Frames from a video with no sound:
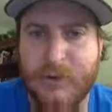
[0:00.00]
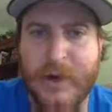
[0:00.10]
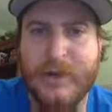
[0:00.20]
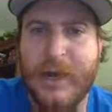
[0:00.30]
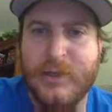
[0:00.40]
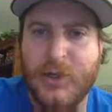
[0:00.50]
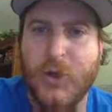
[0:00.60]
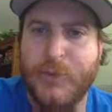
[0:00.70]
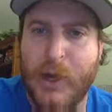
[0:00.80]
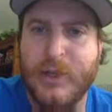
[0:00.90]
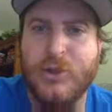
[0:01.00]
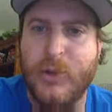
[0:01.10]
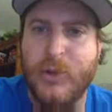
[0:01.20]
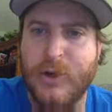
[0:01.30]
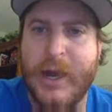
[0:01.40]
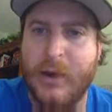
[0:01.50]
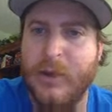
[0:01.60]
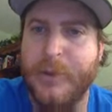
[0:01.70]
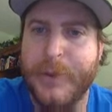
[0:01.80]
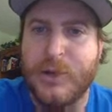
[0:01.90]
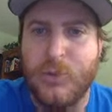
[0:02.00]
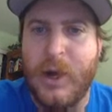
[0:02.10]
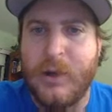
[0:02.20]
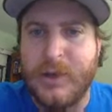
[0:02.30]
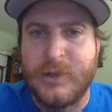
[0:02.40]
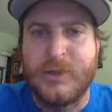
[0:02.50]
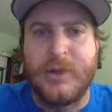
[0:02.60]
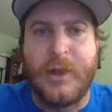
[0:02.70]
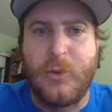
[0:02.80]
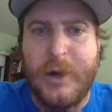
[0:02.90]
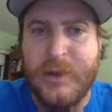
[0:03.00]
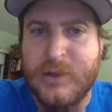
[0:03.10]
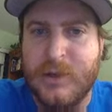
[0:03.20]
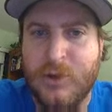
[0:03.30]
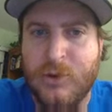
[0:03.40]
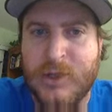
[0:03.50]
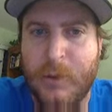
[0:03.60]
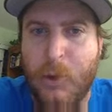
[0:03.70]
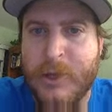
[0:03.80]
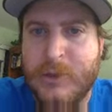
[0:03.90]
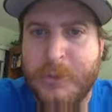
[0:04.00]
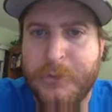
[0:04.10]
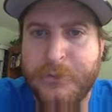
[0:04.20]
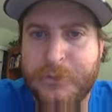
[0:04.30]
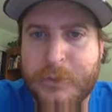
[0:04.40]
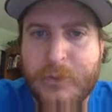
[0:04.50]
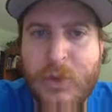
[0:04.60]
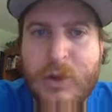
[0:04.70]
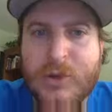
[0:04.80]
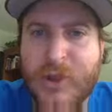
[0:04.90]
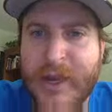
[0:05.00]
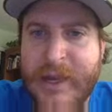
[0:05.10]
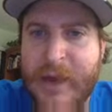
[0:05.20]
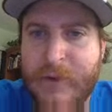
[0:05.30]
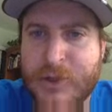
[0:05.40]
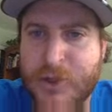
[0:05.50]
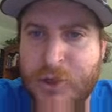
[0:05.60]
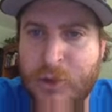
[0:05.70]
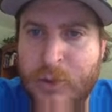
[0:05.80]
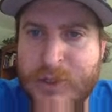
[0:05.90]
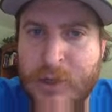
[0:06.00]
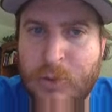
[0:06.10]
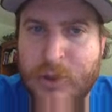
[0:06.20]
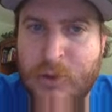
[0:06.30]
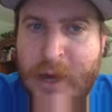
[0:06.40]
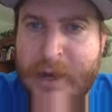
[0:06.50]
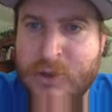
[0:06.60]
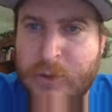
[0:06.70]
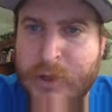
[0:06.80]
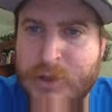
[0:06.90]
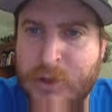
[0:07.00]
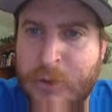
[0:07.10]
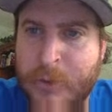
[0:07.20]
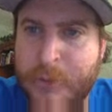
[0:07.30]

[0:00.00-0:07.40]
right? 19 you could probably do in your head a little bit as well because it's another one of these U sub ones. So they gave us u was equal to x over 2,